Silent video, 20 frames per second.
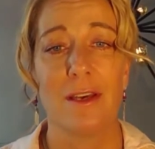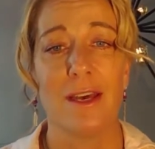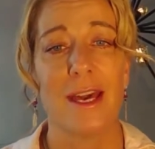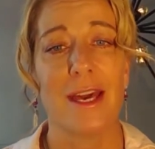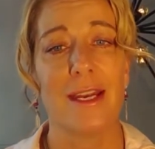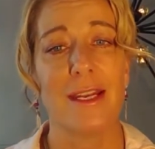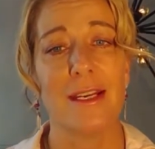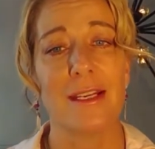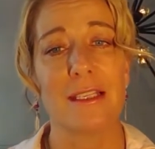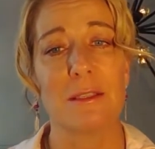
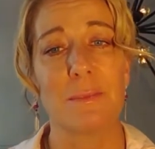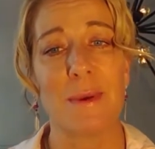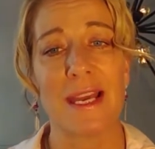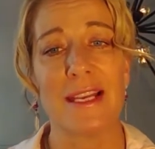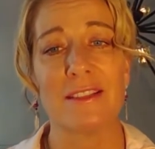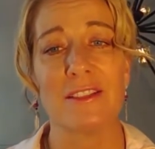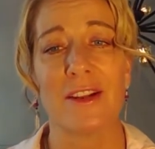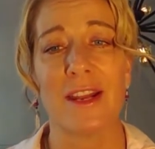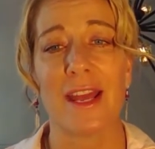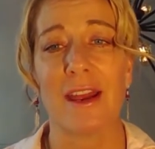and it is
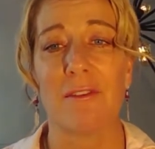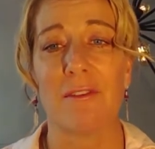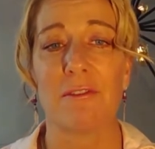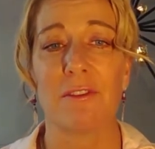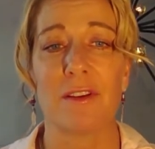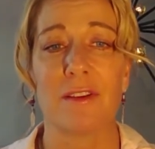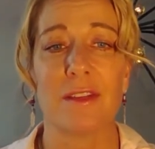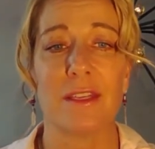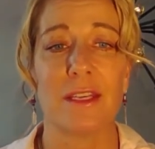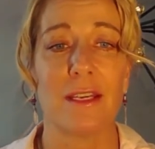based on
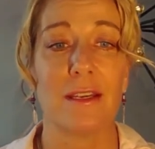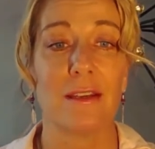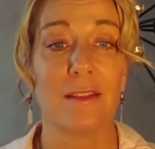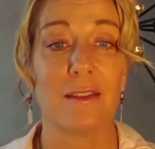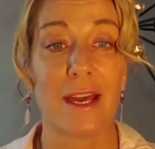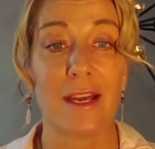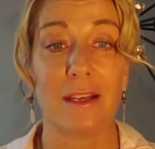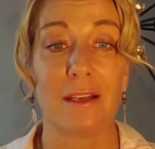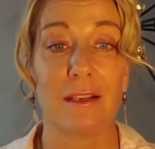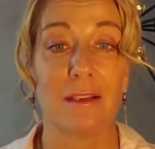everything
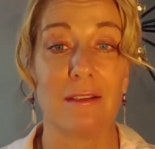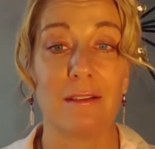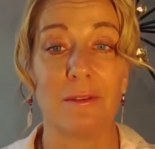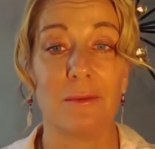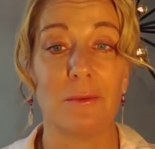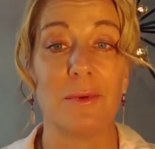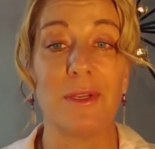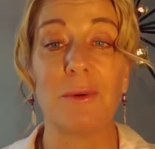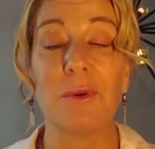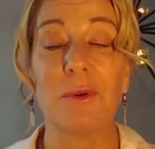that
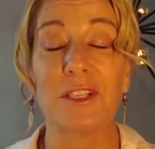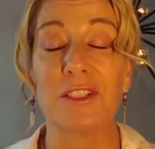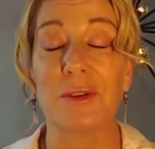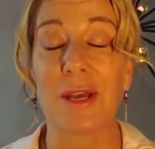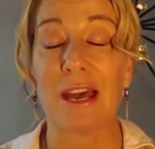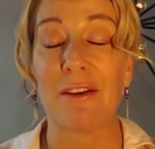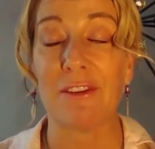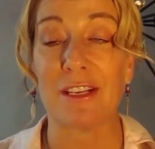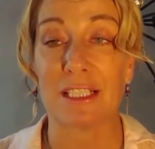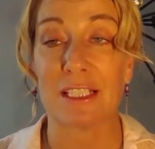we want to
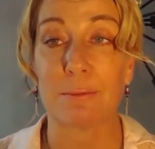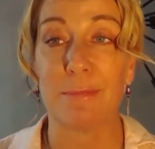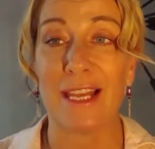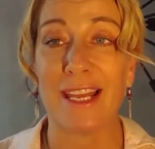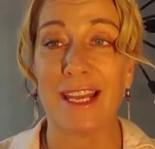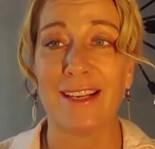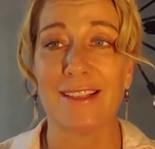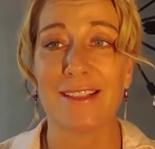have explained.